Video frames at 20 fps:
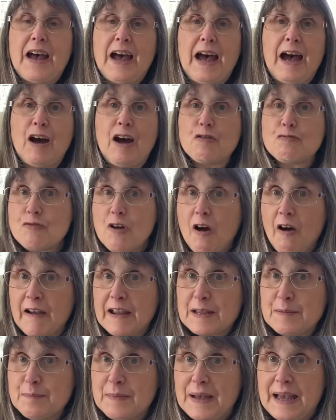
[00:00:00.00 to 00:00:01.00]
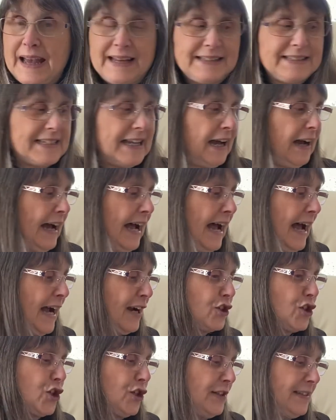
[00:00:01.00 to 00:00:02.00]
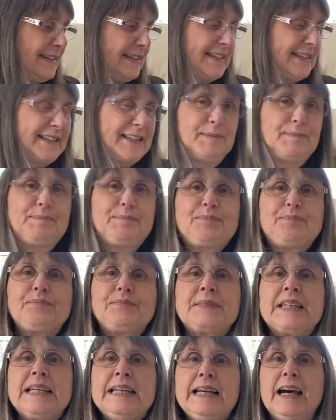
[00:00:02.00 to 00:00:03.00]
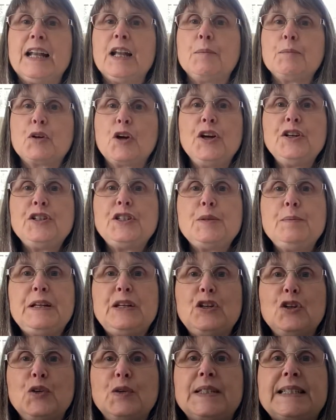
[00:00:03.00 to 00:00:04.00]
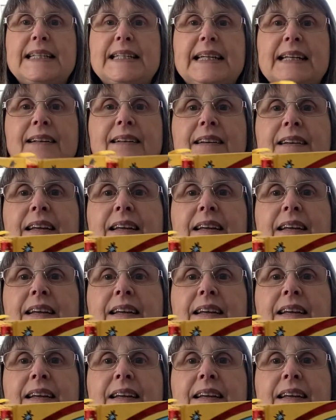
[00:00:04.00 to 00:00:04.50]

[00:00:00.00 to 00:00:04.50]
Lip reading: our rhyme and our actions. And I'm going to be using